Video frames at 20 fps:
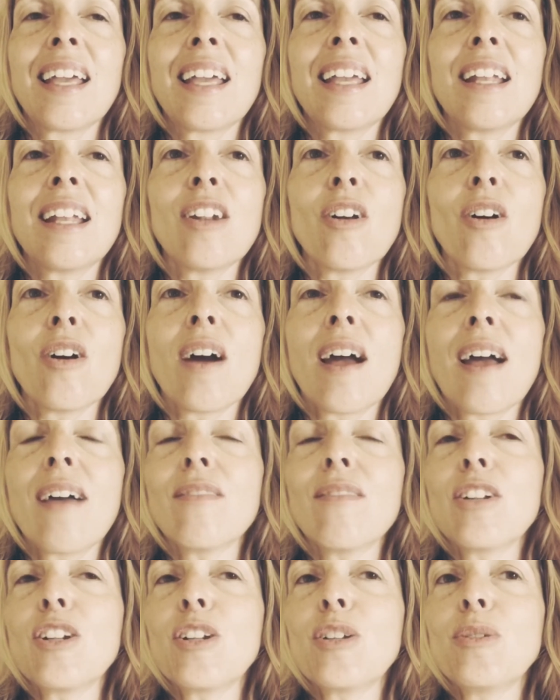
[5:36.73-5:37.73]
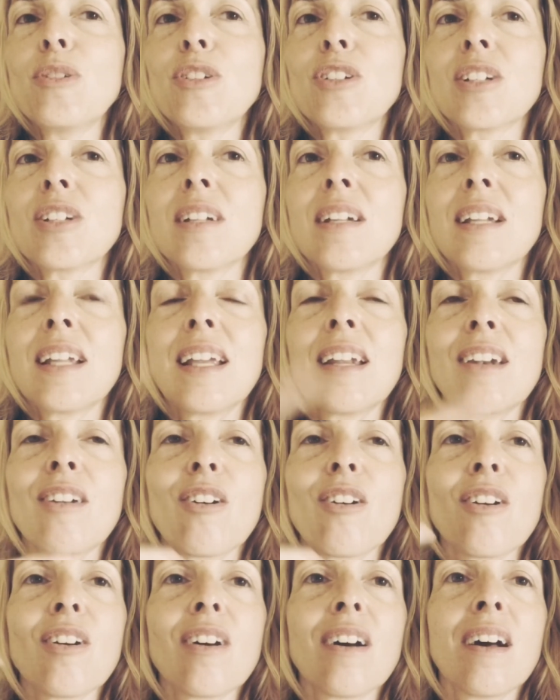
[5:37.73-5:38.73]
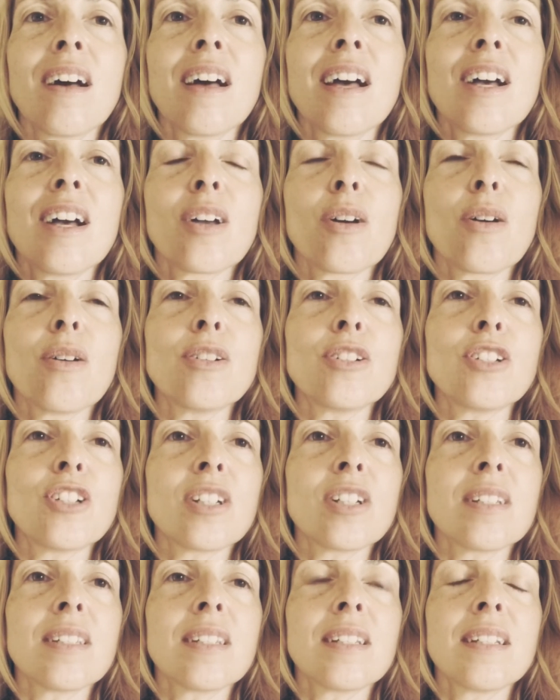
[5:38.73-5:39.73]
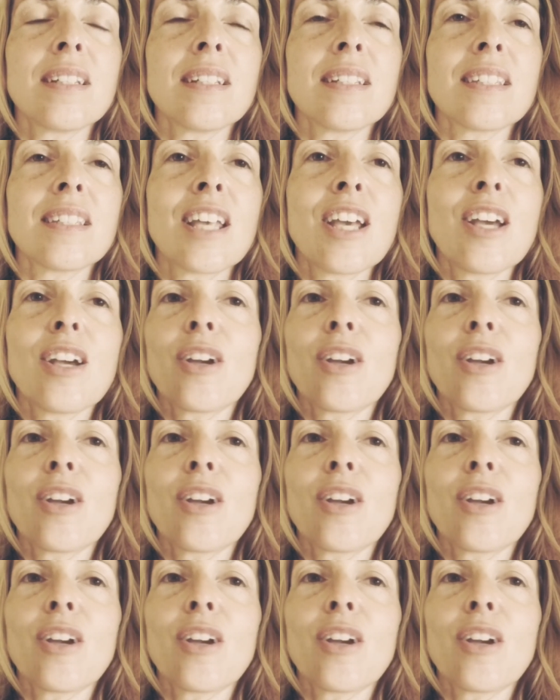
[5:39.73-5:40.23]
in our evolution, in our consciousness,